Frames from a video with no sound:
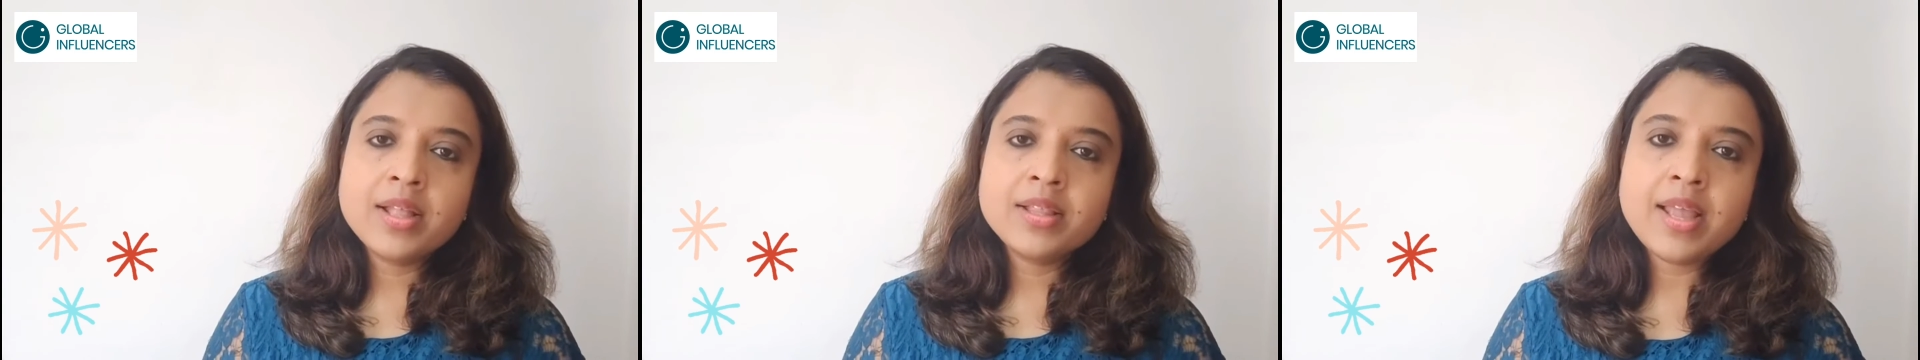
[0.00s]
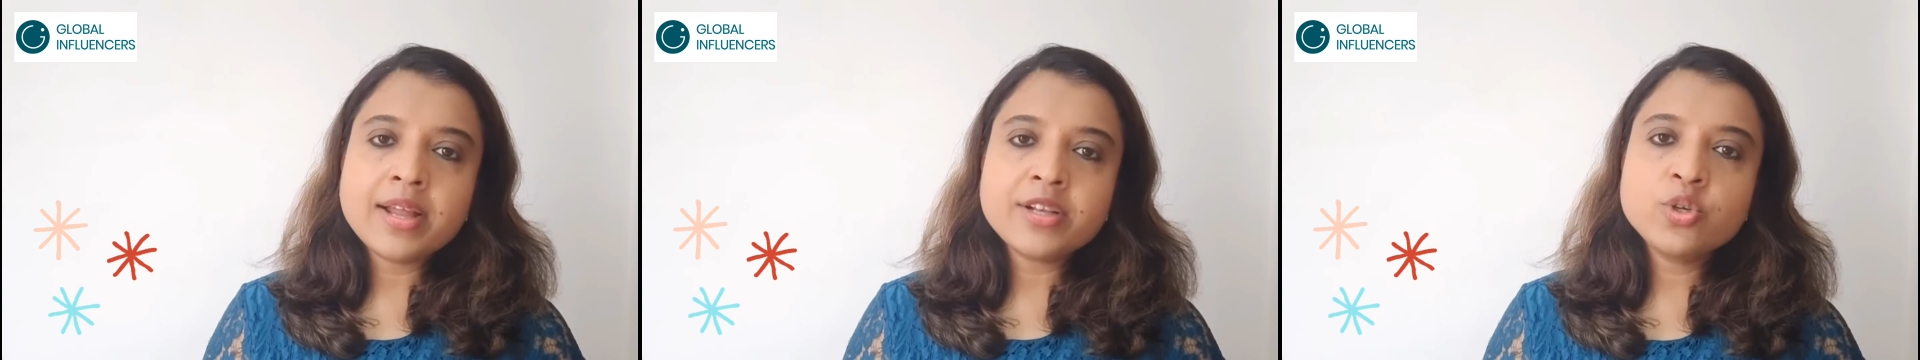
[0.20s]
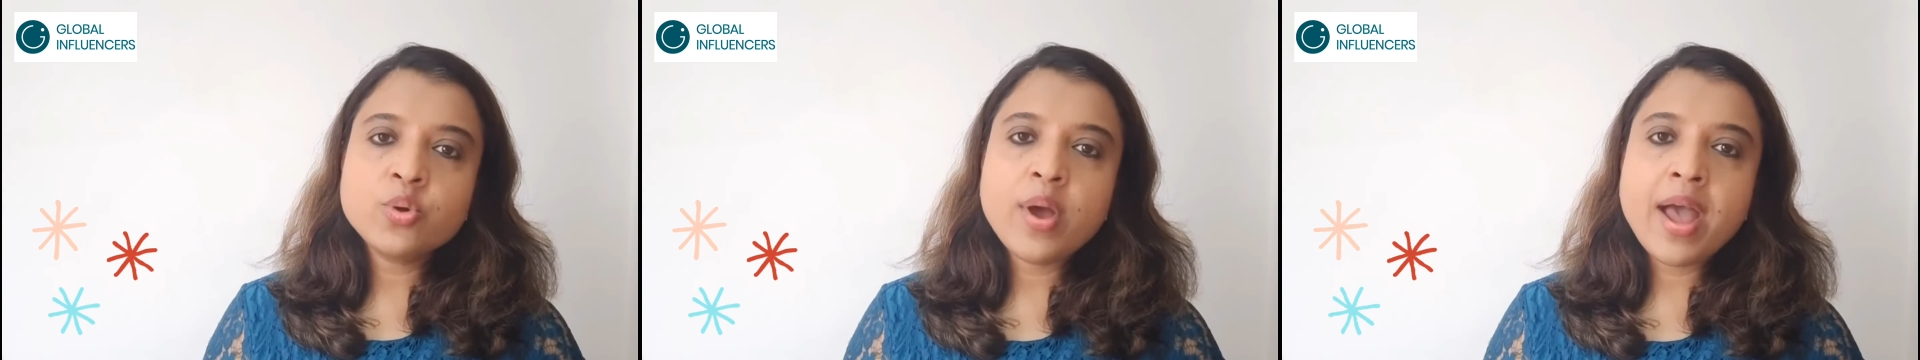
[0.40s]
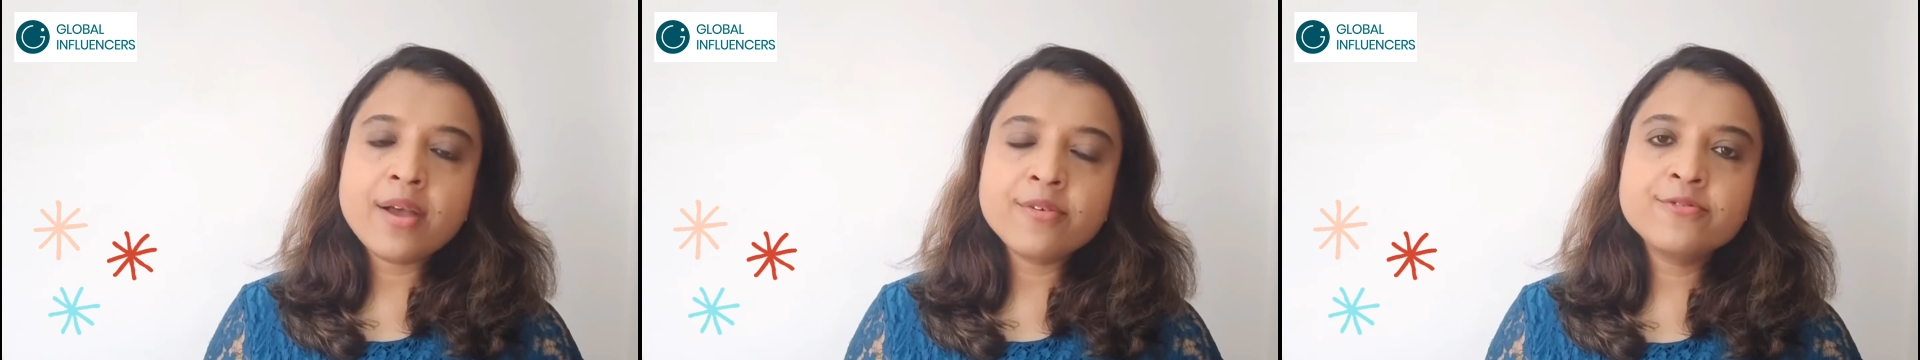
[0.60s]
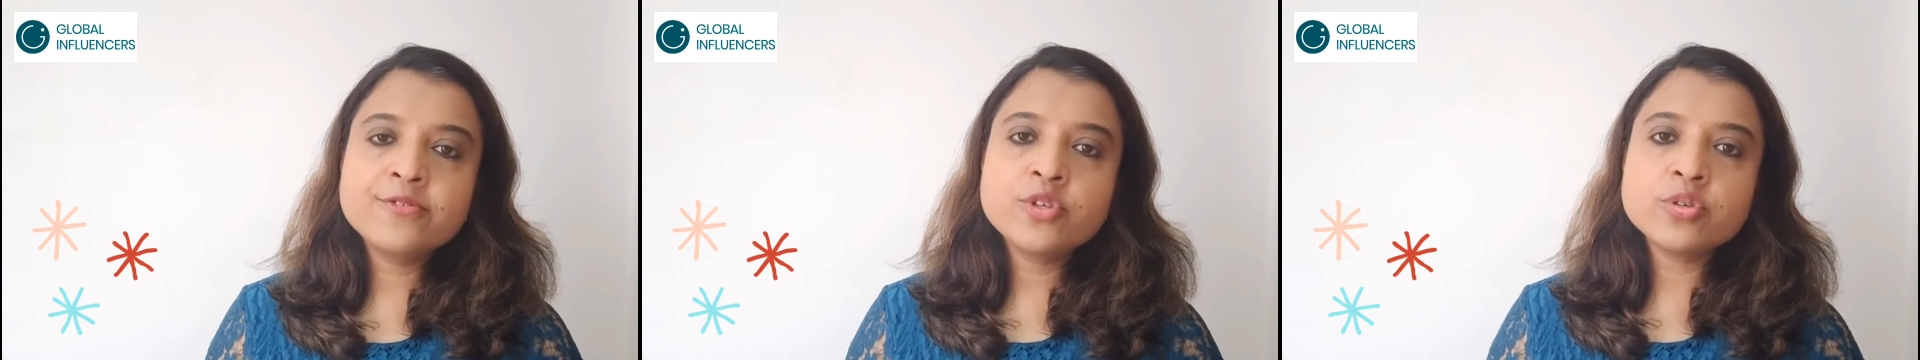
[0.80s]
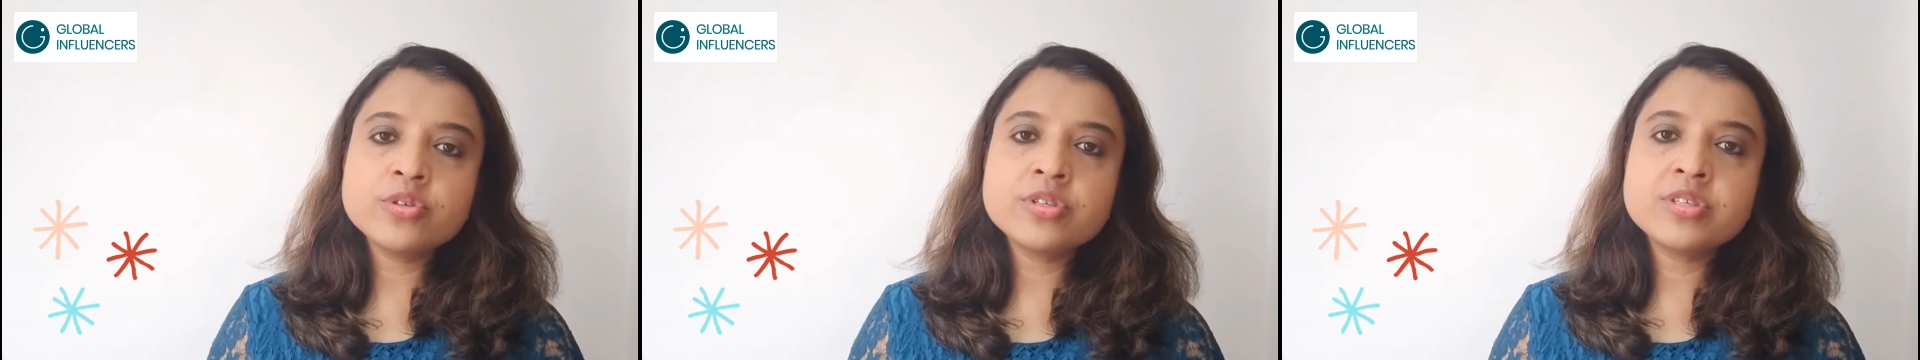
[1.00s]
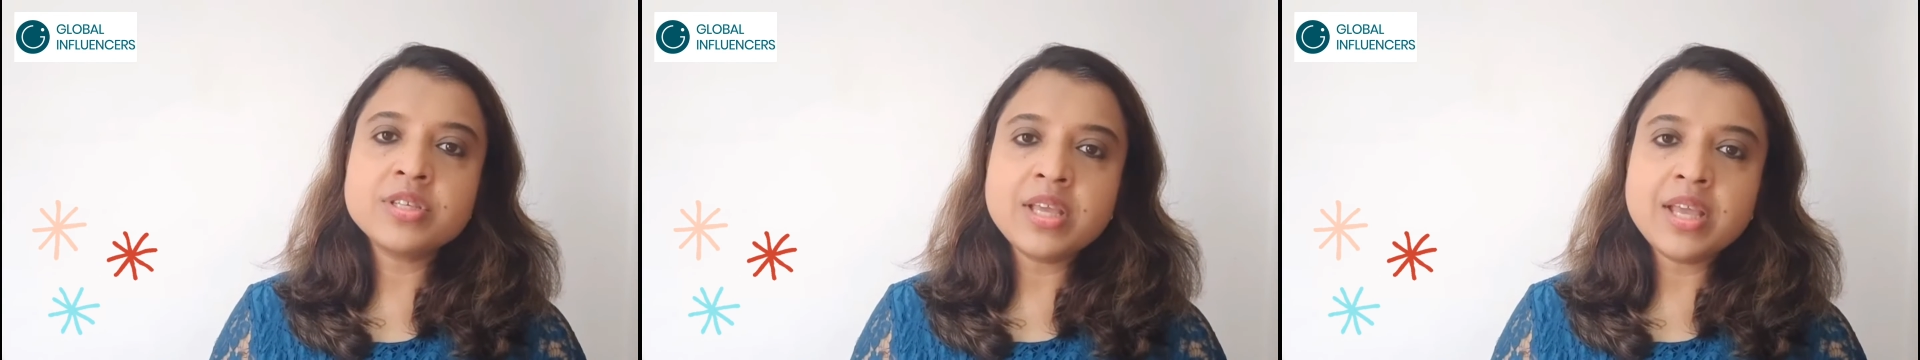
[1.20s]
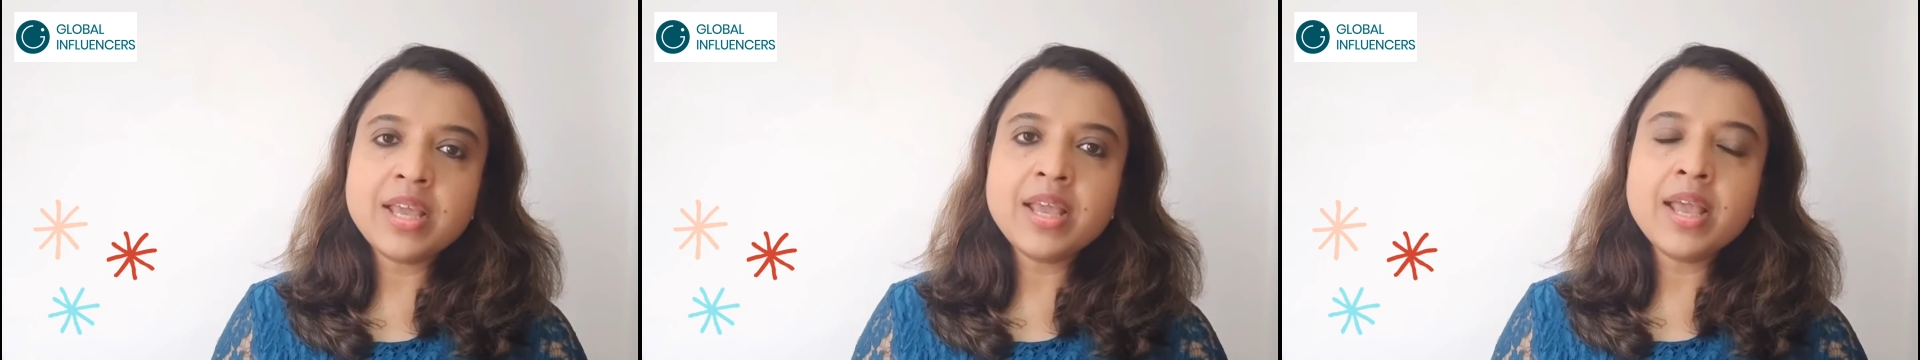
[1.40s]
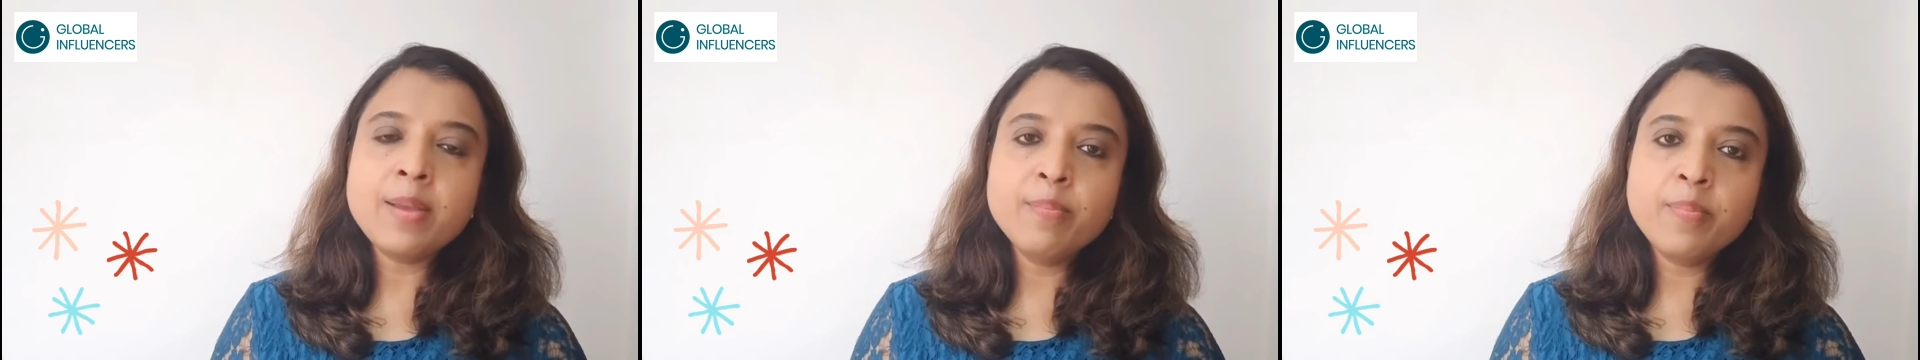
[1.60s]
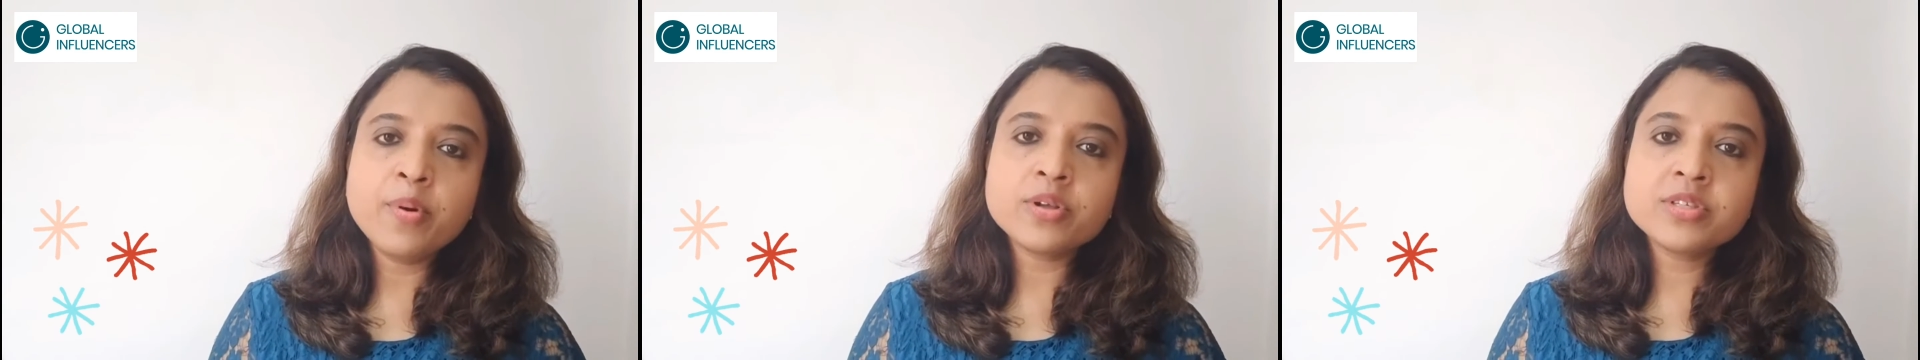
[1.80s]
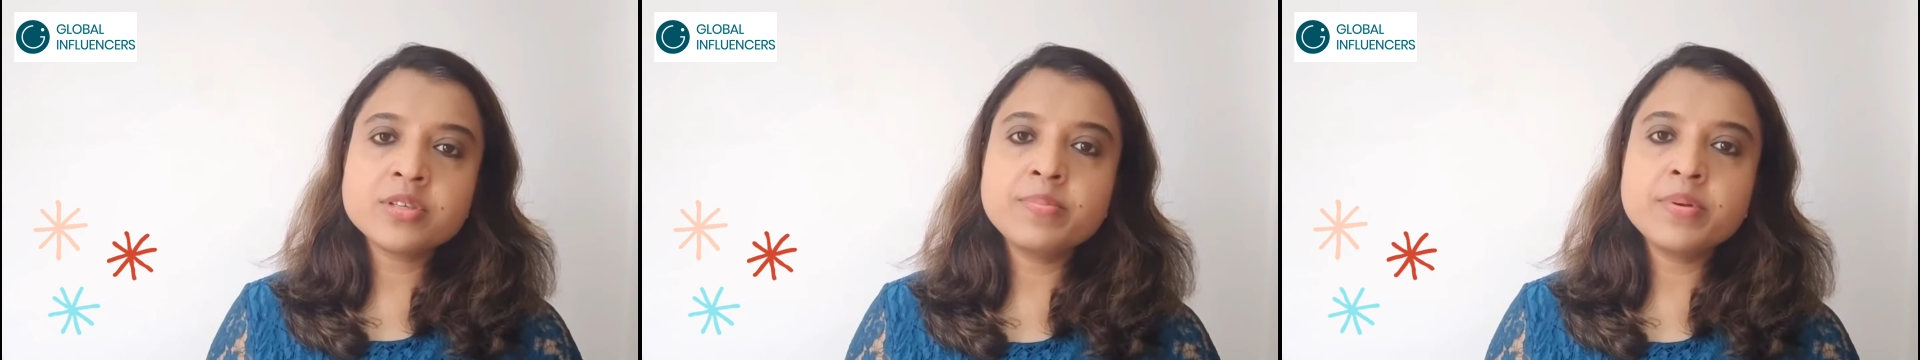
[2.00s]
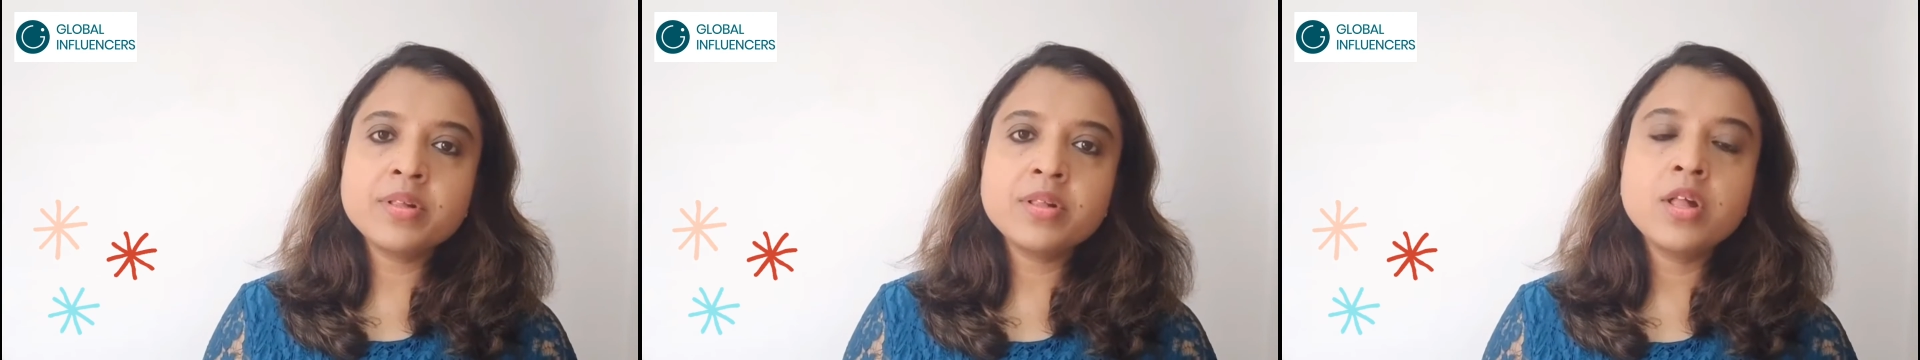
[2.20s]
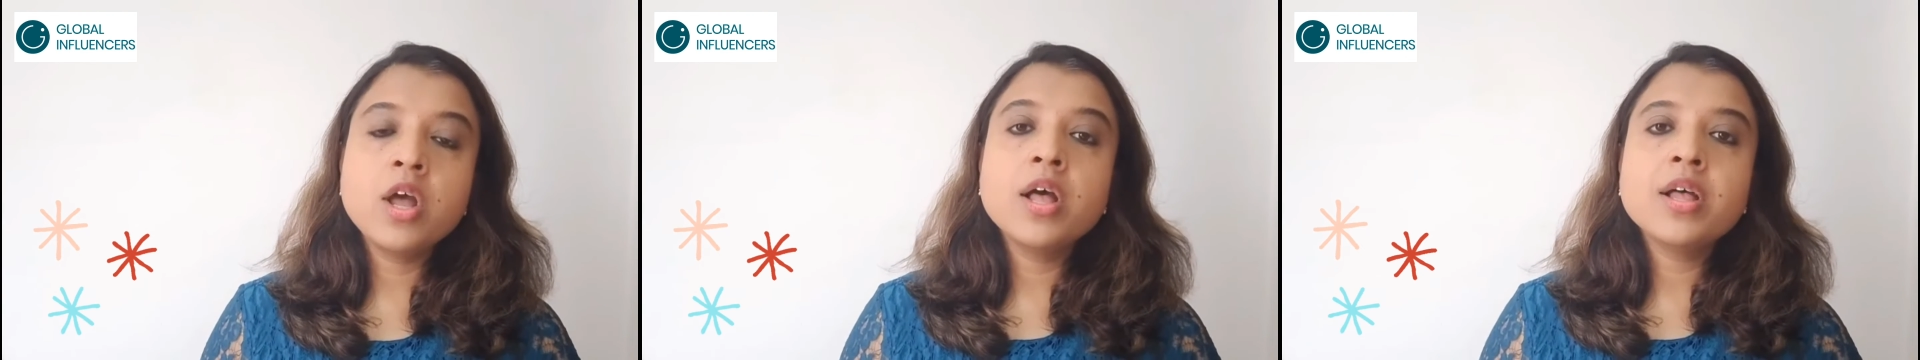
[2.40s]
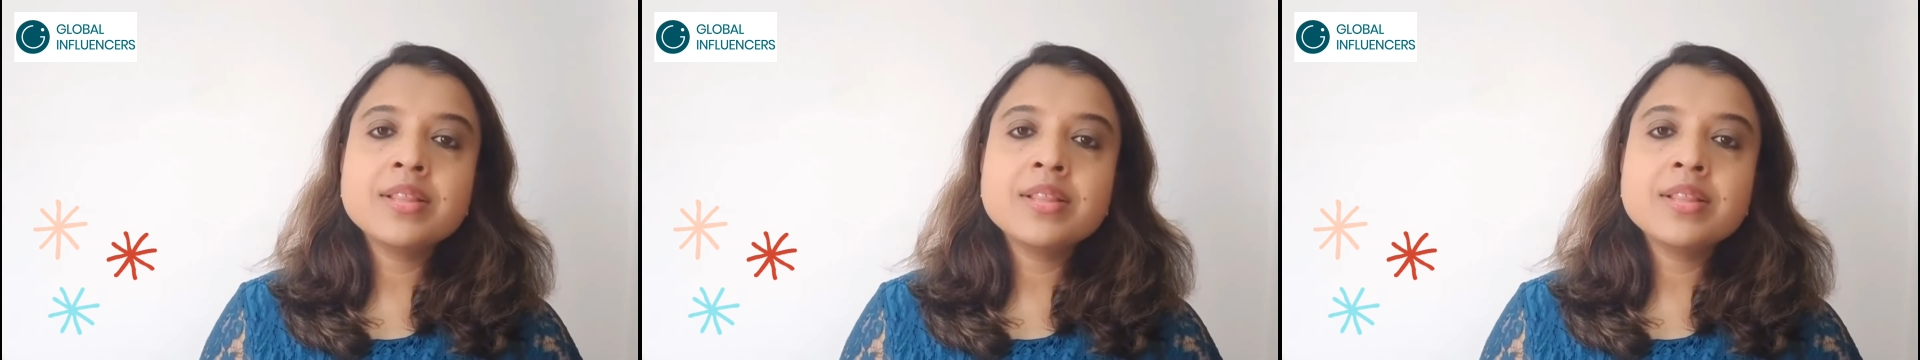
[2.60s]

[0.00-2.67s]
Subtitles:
that you have to see impossible,